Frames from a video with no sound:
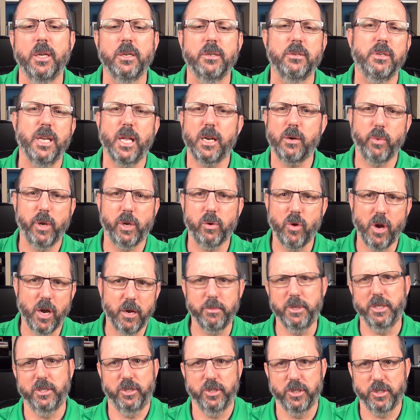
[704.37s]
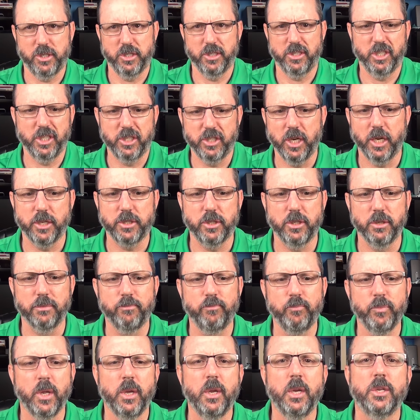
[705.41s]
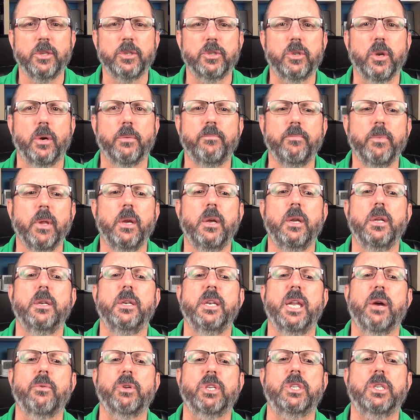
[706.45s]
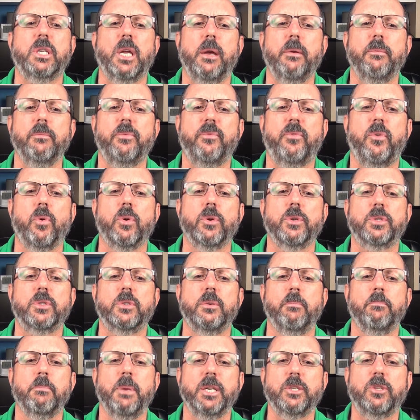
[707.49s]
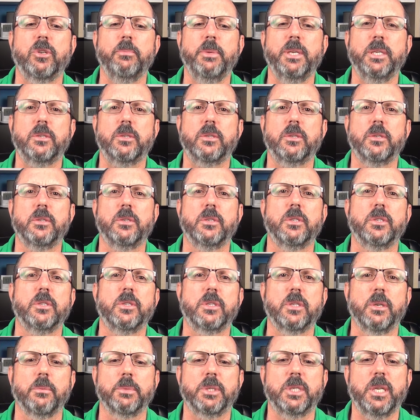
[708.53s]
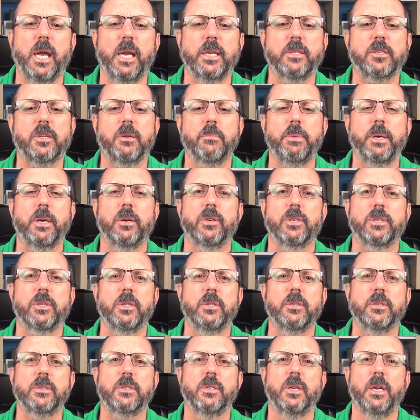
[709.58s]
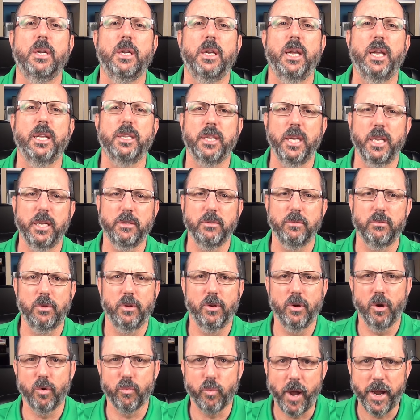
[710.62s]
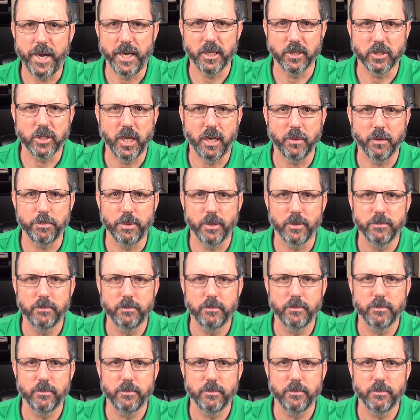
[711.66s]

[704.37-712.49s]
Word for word: Not a requirement, just a suggestion. So now it's time for some measurements, some size comparisons, and then a writing sample.